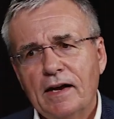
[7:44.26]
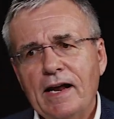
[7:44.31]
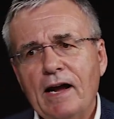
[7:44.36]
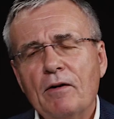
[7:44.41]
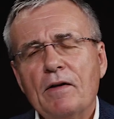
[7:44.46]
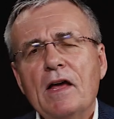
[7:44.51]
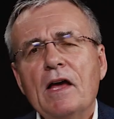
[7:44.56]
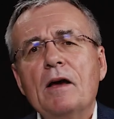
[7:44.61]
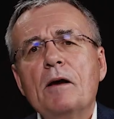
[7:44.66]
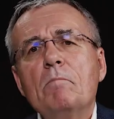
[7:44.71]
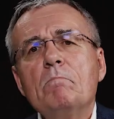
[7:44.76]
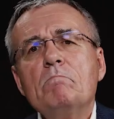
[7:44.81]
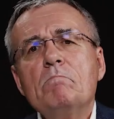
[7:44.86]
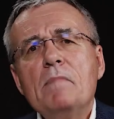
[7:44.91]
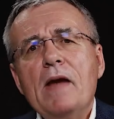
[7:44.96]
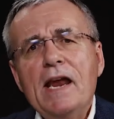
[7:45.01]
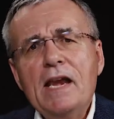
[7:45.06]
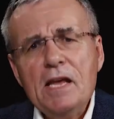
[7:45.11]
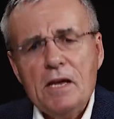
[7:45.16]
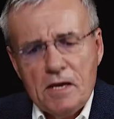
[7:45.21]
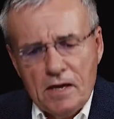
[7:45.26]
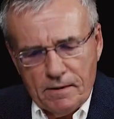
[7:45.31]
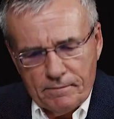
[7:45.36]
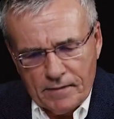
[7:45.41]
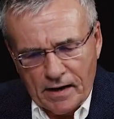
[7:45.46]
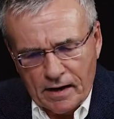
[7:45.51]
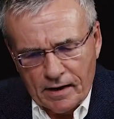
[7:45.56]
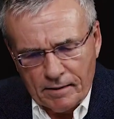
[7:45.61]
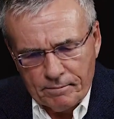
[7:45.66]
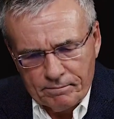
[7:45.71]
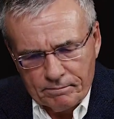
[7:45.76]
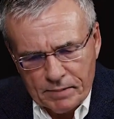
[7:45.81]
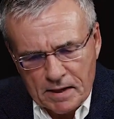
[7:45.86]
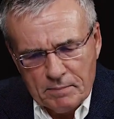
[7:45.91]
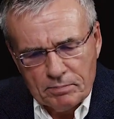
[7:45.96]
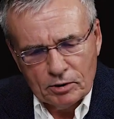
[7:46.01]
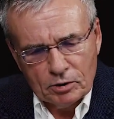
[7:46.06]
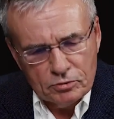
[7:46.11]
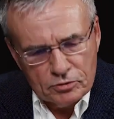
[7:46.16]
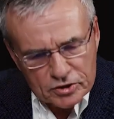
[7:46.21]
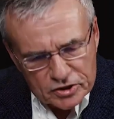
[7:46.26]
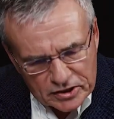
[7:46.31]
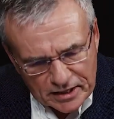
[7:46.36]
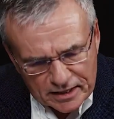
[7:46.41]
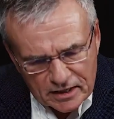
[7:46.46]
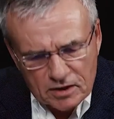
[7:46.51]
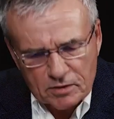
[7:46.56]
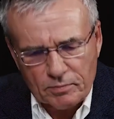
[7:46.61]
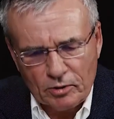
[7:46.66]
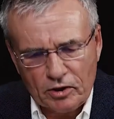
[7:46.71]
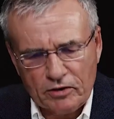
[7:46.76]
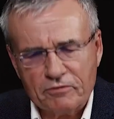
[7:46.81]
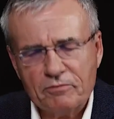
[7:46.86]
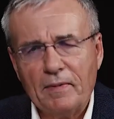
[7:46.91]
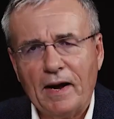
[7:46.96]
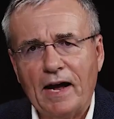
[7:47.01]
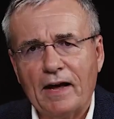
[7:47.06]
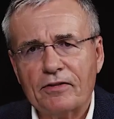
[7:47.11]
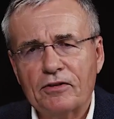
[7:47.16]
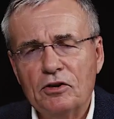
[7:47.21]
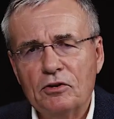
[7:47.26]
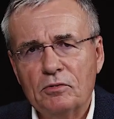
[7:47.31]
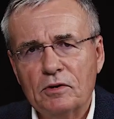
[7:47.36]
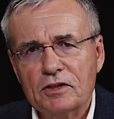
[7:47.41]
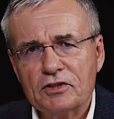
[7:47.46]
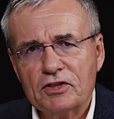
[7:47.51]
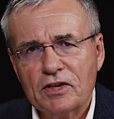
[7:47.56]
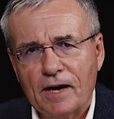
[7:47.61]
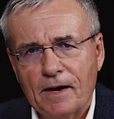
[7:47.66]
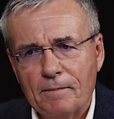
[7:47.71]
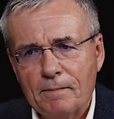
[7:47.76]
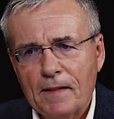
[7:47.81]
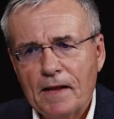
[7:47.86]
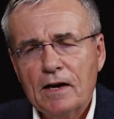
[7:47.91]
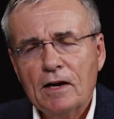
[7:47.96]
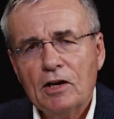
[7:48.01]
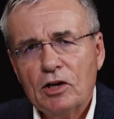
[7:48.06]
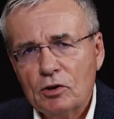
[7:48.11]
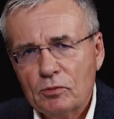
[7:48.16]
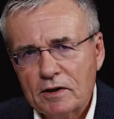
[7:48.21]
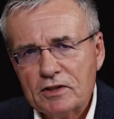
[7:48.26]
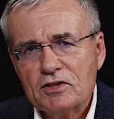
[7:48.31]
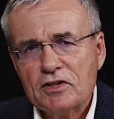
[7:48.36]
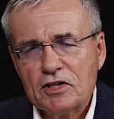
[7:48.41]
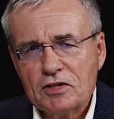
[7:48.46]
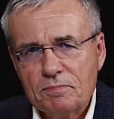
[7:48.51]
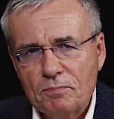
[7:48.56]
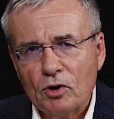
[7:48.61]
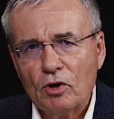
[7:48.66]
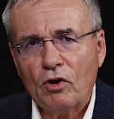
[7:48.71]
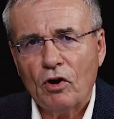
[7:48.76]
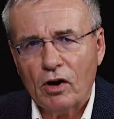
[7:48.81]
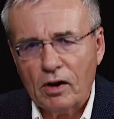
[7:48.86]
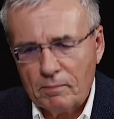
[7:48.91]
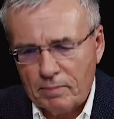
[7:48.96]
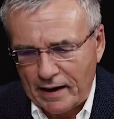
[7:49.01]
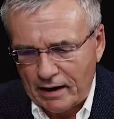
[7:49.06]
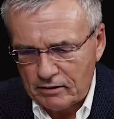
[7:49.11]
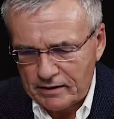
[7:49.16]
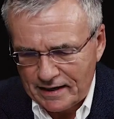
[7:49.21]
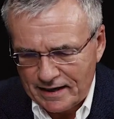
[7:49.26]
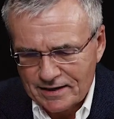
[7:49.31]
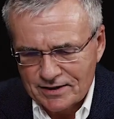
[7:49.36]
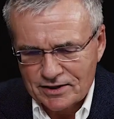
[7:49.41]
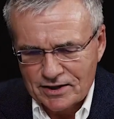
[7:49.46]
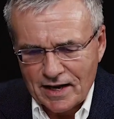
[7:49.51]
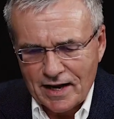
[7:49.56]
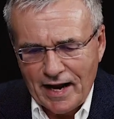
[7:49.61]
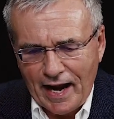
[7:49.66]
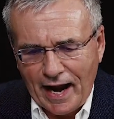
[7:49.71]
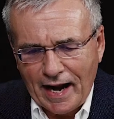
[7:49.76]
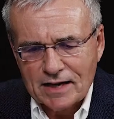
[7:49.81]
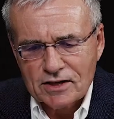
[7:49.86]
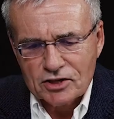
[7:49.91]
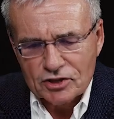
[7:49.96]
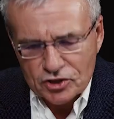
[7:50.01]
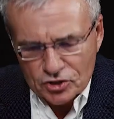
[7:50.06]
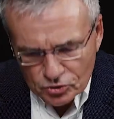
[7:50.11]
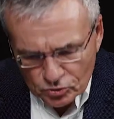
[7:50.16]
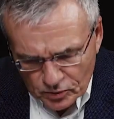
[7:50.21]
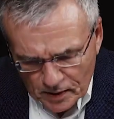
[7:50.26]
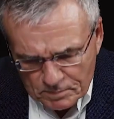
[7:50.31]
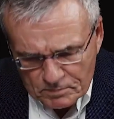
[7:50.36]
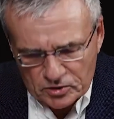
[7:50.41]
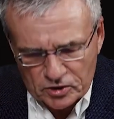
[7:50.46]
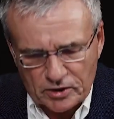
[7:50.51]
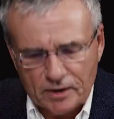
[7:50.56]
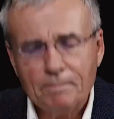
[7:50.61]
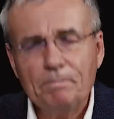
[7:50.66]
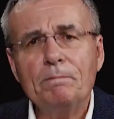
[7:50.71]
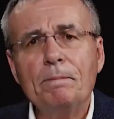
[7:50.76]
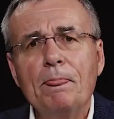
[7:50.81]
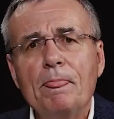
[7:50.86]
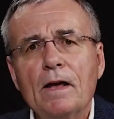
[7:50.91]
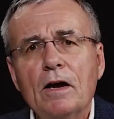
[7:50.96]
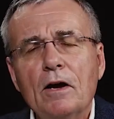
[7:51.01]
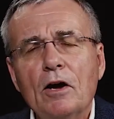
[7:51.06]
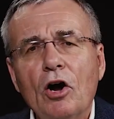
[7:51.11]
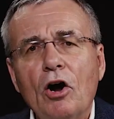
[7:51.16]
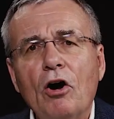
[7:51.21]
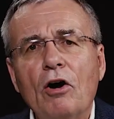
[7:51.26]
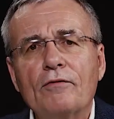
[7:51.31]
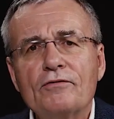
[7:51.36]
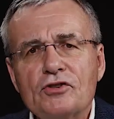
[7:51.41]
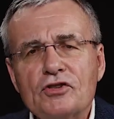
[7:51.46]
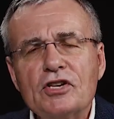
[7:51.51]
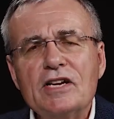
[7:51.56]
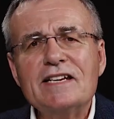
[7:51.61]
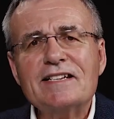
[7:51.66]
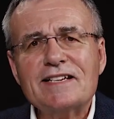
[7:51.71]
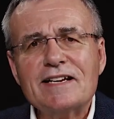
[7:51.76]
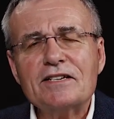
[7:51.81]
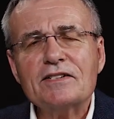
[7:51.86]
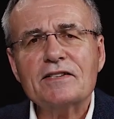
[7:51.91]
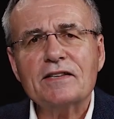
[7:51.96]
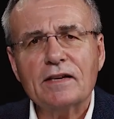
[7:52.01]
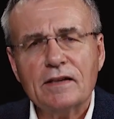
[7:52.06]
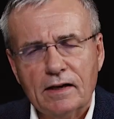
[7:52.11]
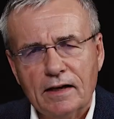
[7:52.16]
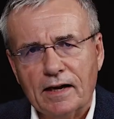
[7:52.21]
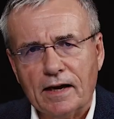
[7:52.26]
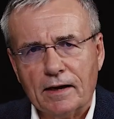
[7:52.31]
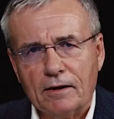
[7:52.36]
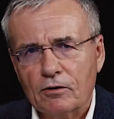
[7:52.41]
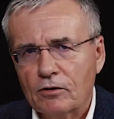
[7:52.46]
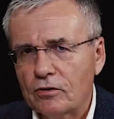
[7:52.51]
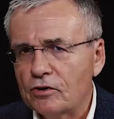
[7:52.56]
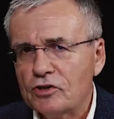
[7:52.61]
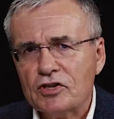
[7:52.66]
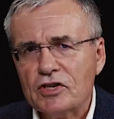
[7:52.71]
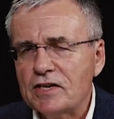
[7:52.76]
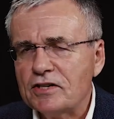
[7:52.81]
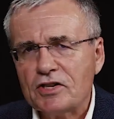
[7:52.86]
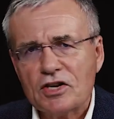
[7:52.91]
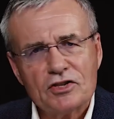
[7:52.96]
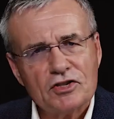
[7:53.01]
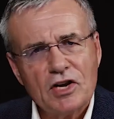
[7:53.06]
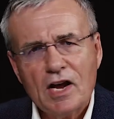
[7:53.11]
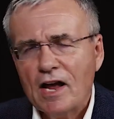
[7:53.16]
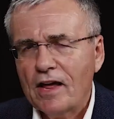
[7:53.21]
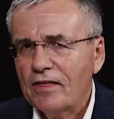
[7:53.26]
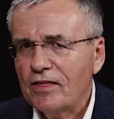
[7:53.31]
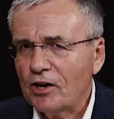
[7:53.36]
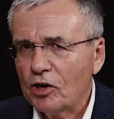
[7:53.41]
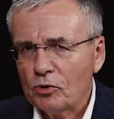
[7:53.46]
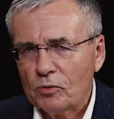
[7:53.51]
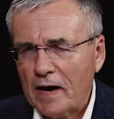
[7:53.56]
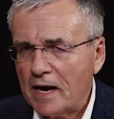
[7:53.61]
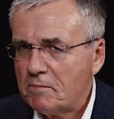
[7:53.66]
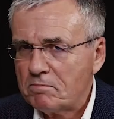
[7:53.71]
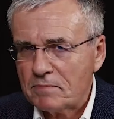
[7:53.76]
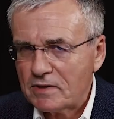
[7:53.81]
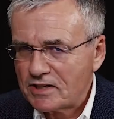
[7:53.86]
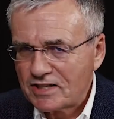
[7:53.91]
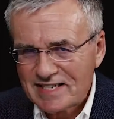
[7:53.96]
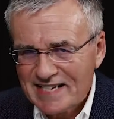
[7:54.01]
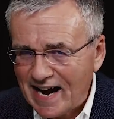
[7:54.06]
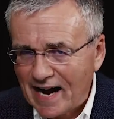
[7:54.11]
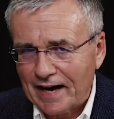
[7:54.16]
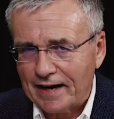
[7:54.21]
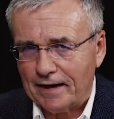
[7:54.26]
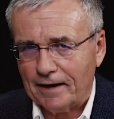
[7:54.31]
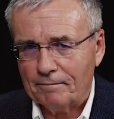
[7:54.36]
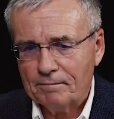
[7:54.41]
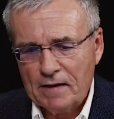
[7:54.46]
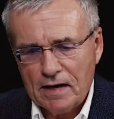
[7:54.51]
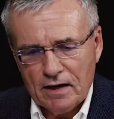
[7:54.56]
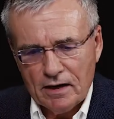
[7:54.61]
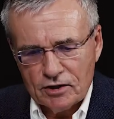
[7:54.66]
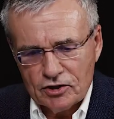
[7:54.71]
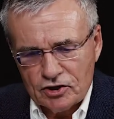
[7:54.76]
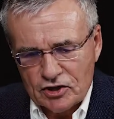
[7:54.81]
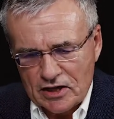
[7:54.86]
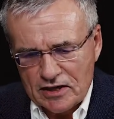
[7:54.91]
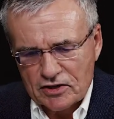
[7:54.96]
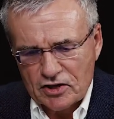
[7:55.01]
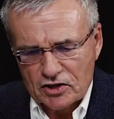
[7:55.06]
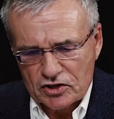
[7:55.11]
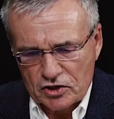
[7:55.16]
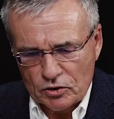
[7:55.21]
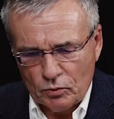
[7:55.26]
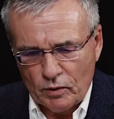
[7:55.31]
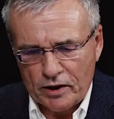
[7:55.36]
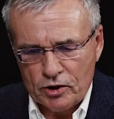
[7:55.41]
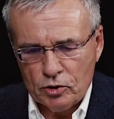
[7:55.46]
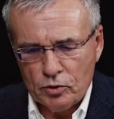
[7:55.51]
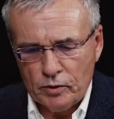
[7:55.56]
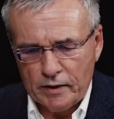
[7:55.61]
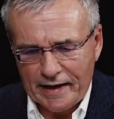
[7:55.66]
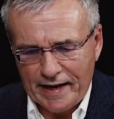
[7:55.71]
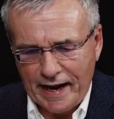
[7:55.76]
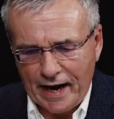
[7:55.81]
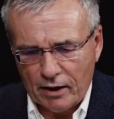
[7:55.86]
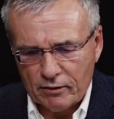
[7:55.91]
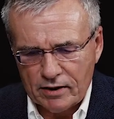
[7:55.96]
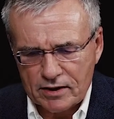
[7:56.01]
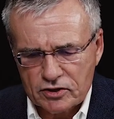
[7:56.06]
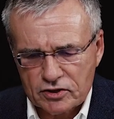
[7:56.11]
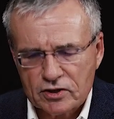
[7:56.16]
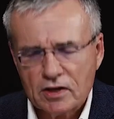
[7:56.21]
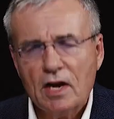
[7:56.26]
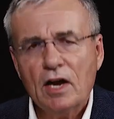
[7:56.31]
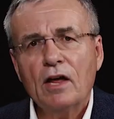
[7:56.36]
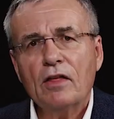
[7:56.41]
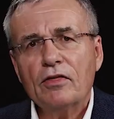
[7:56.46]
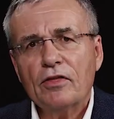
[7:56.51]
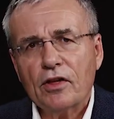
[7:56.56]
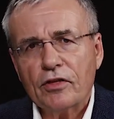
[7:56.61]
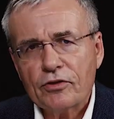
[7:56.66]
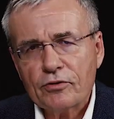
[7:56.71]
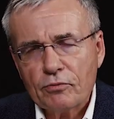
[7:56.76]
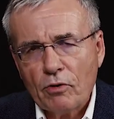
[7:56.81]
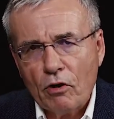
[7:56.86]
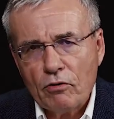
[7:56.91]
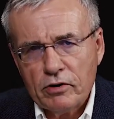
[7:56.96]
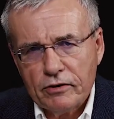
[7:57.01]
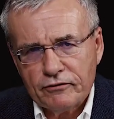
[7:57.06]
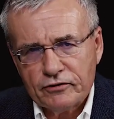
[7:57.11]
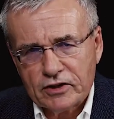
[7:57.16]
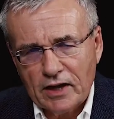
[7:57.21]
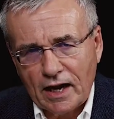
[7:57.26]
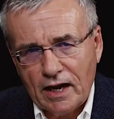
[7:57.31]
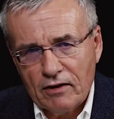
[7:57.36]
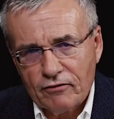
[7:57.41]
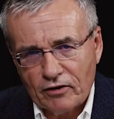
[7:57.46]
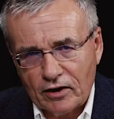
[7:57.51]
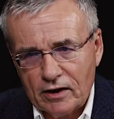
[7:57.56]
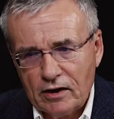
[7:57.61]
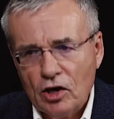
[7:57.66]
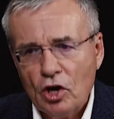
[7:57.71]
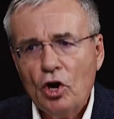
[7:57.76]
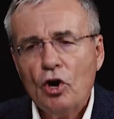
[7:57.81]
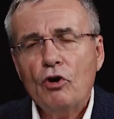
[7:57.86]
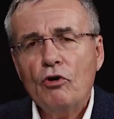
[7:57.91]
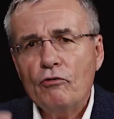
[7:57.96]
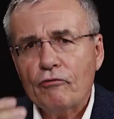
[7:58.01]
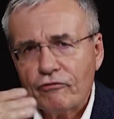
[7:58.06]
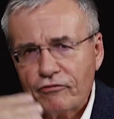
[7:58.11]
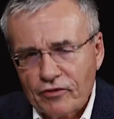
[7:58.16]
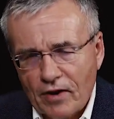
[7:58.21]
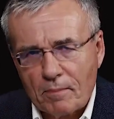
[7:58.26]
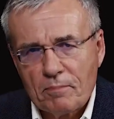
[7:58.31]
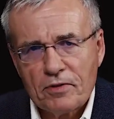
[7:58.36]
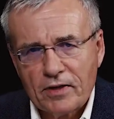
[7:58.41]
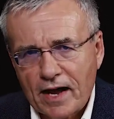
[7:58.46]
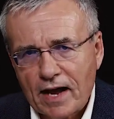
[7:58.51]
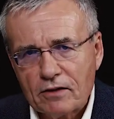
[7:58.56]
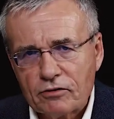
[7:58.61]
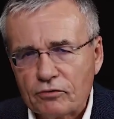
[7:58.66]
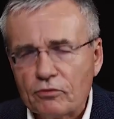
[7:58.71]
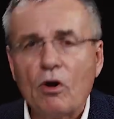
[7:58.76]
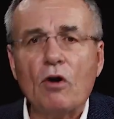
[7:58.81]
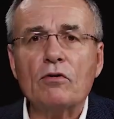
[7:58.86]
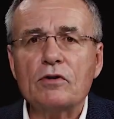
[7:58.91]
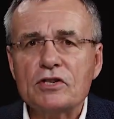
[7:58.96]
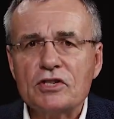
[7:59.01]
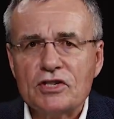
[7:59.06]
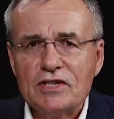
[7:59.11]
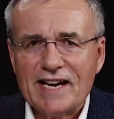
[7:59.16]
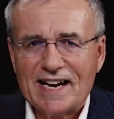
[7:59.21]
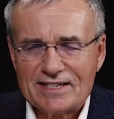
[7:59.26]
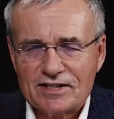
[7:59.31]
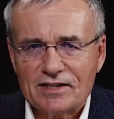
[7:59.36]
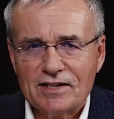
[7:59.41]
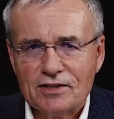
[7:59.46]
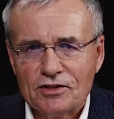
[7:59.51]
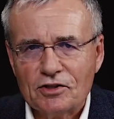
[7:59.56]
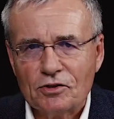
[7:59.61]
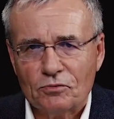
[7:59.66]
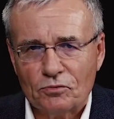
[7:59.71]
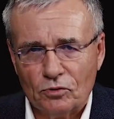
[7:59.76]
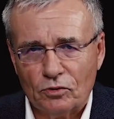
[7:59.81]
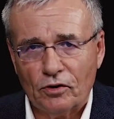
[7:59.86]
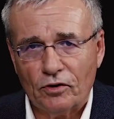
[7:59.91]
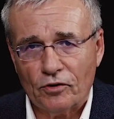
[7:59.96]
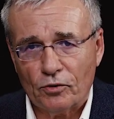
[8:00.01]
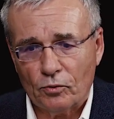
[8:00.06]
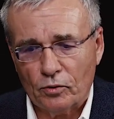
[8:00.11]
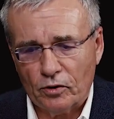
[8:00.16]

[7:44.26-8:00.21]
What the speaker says: Now, many people who study the book of Matthew will say, you know, what's this book all about? It's a description of Jesus the King, or Jesus the great Messiah. Jesus, the one who inherits the throne of David, who from that throne is destined to rule the